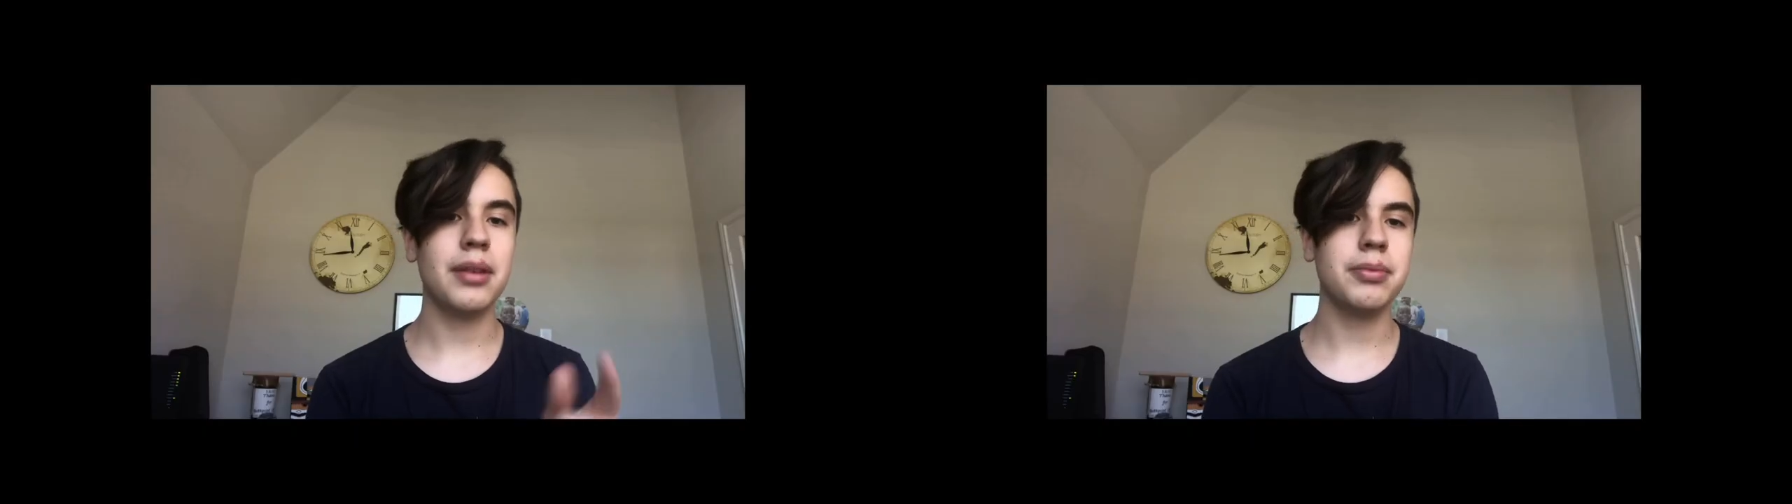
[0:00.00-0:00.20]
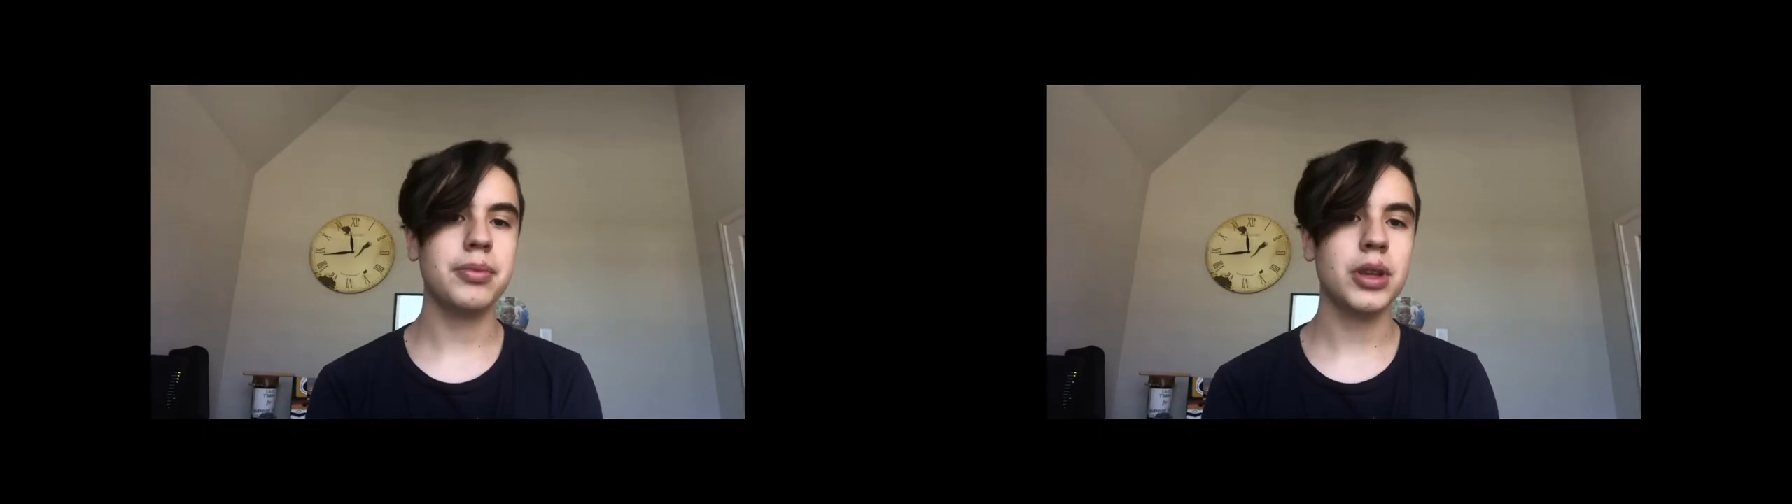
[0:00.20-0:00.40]

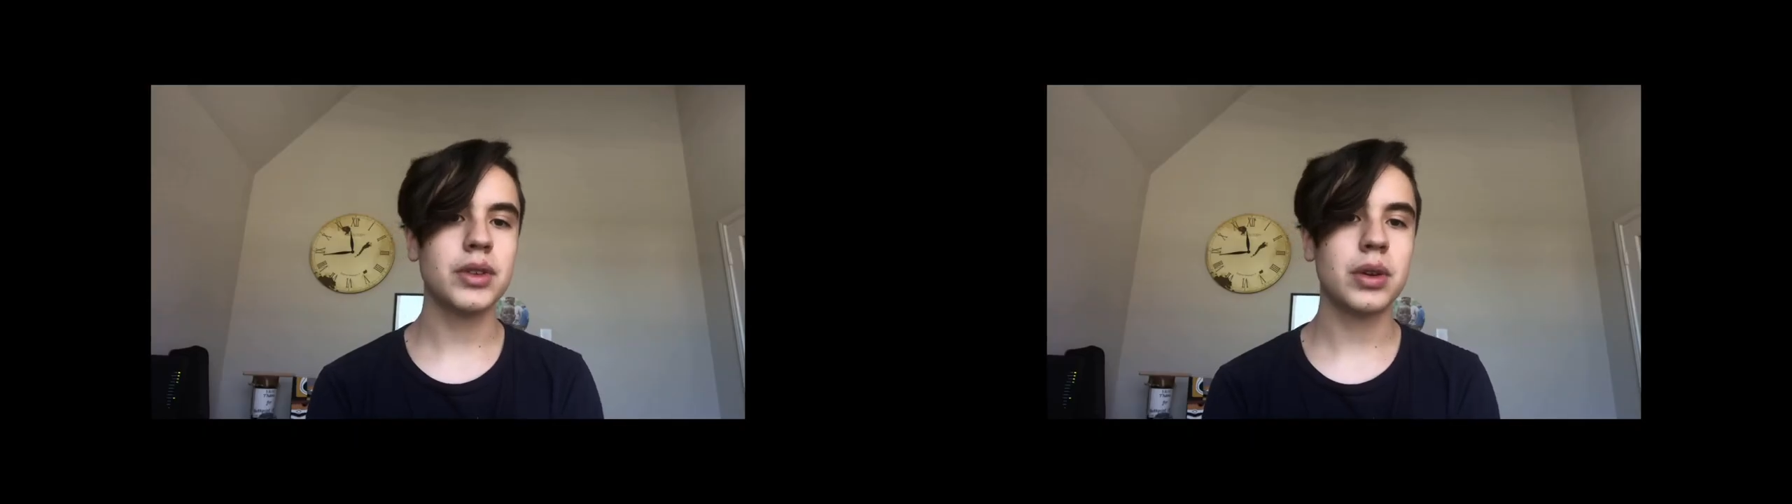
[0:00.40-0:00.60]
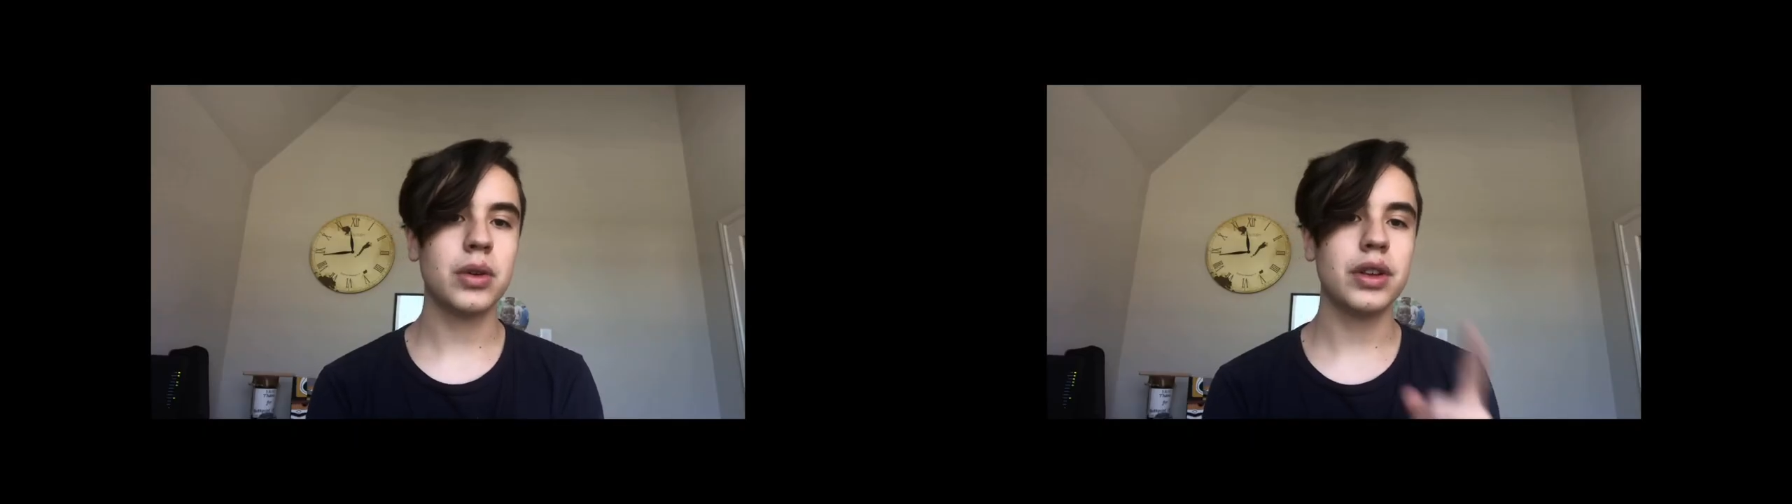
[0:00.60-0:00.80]

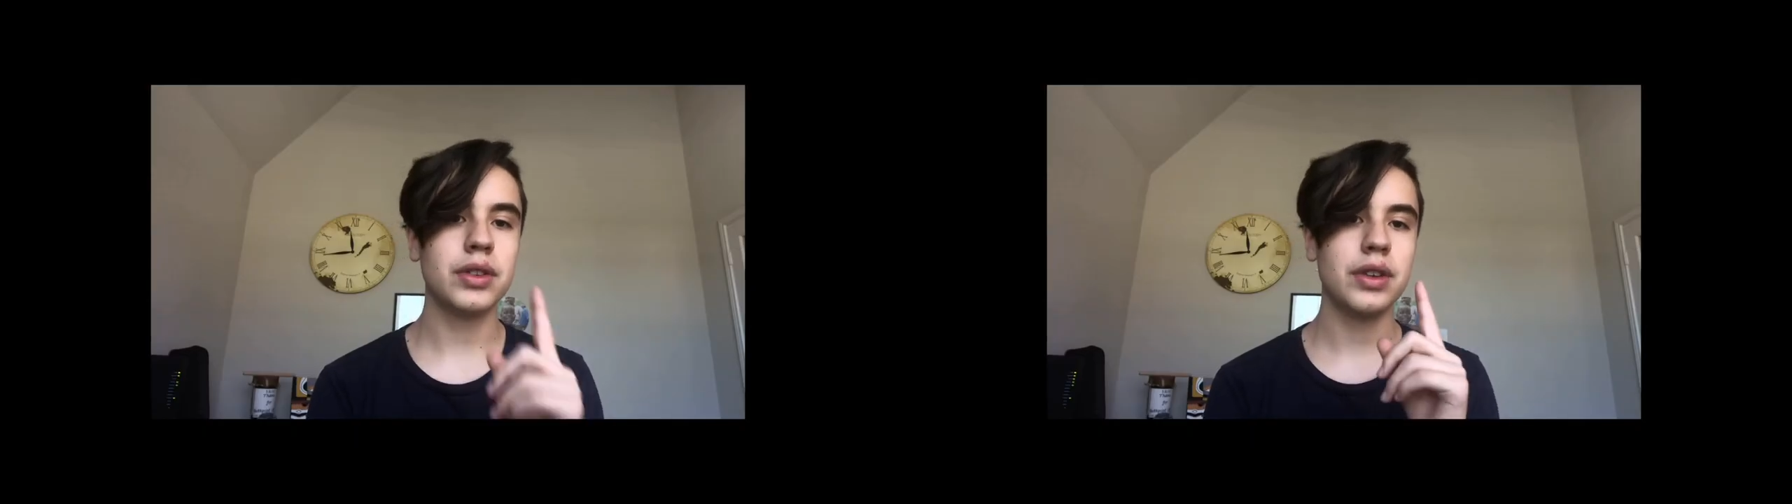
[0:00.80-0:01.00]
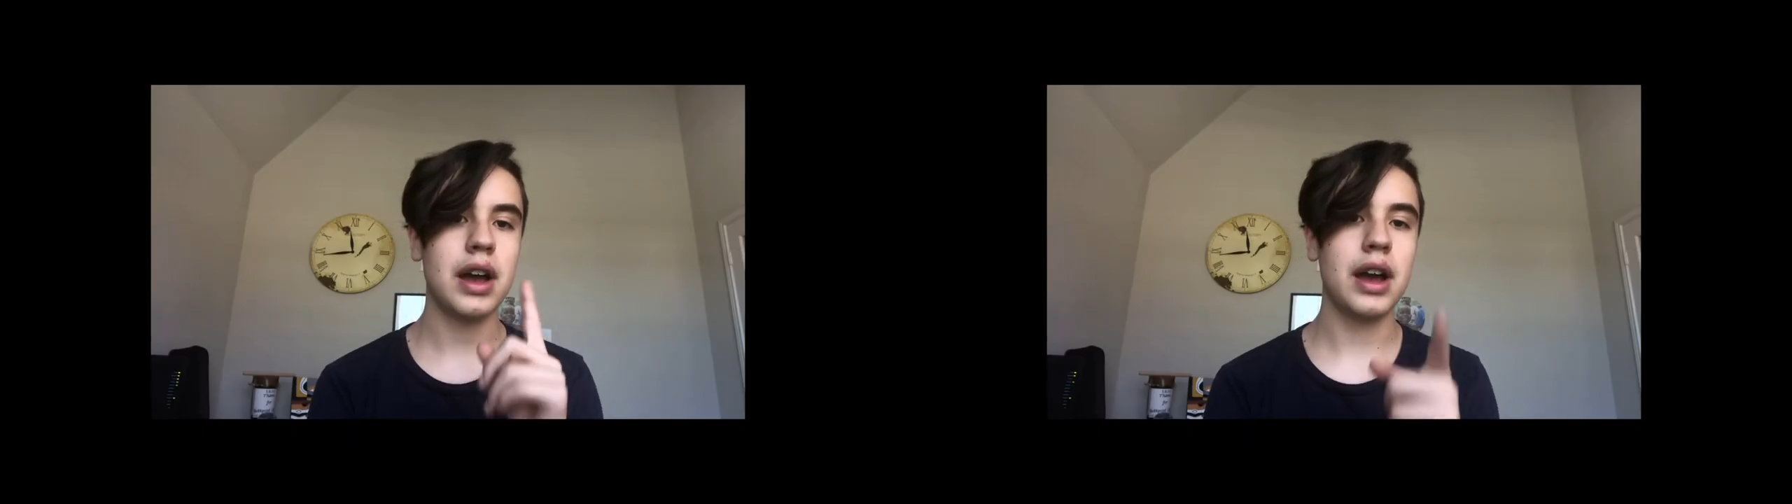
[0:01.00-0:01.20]
musical
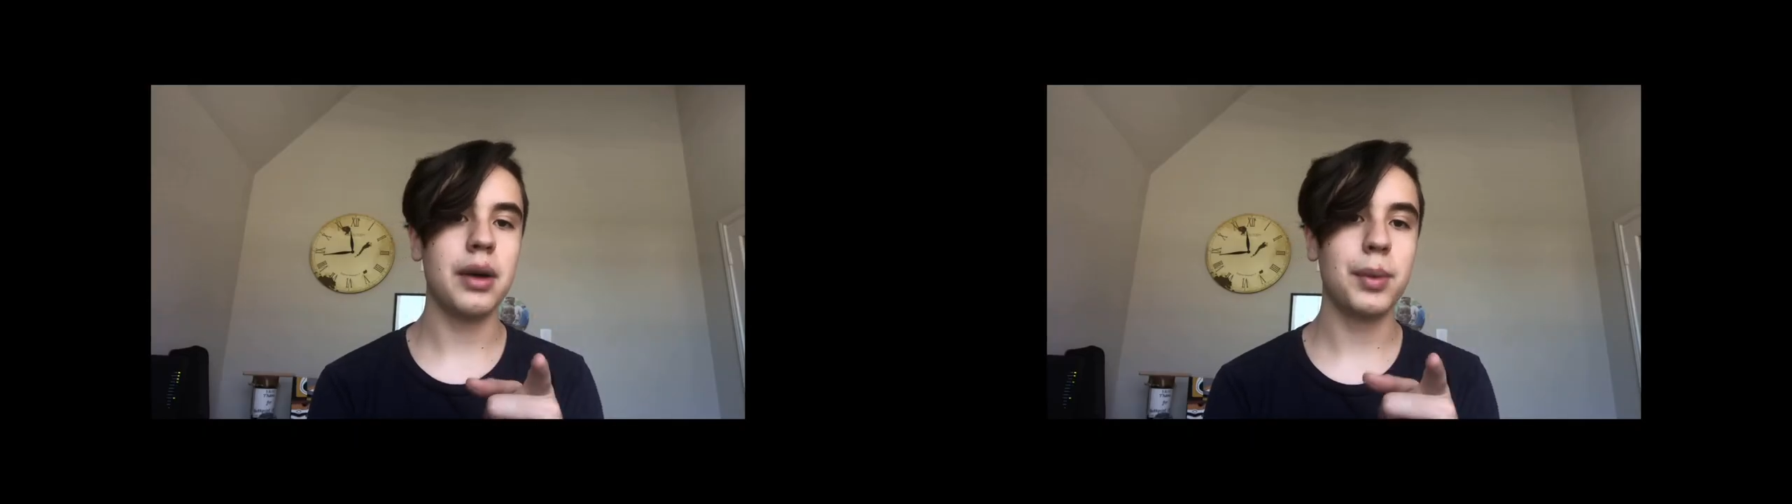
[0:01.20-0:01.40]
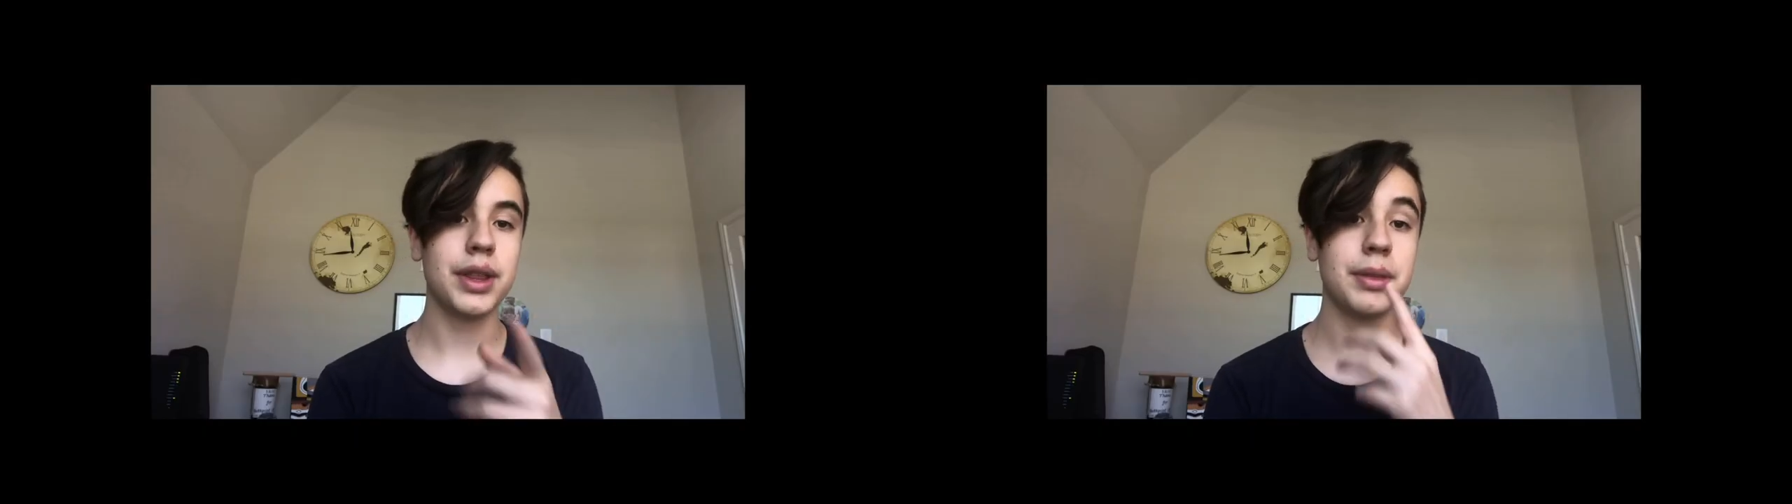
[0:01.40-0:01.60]
is
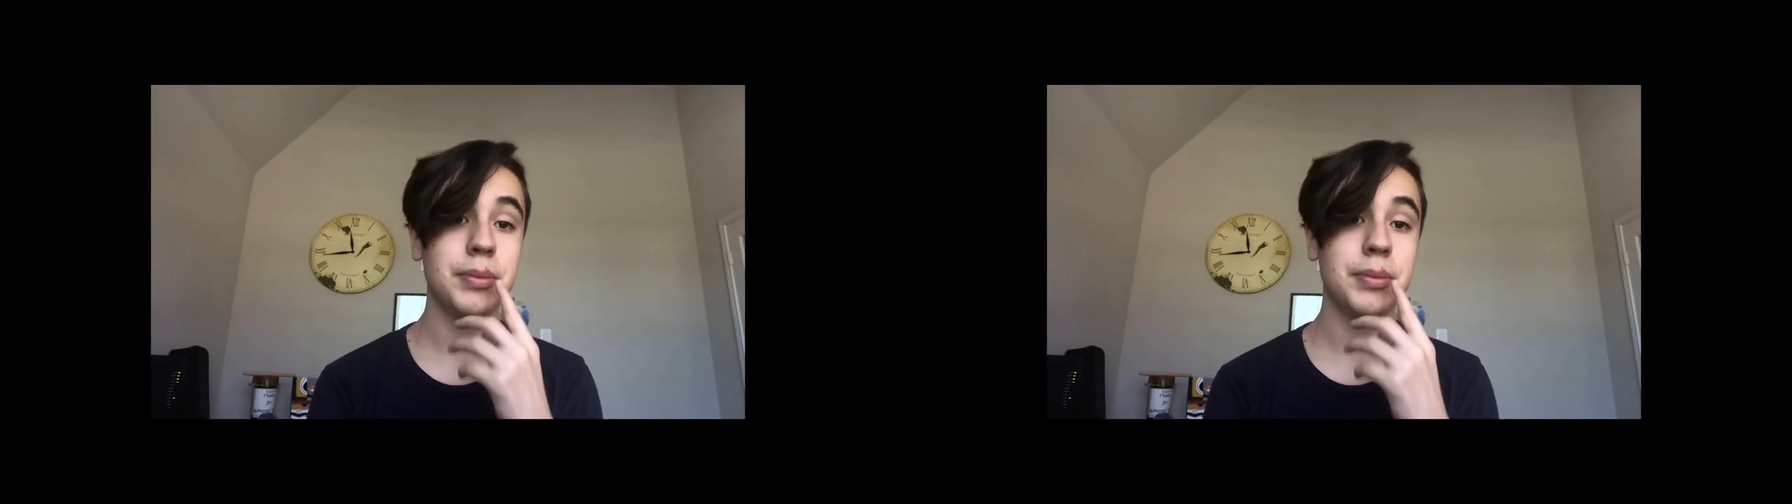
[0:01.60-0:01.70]
with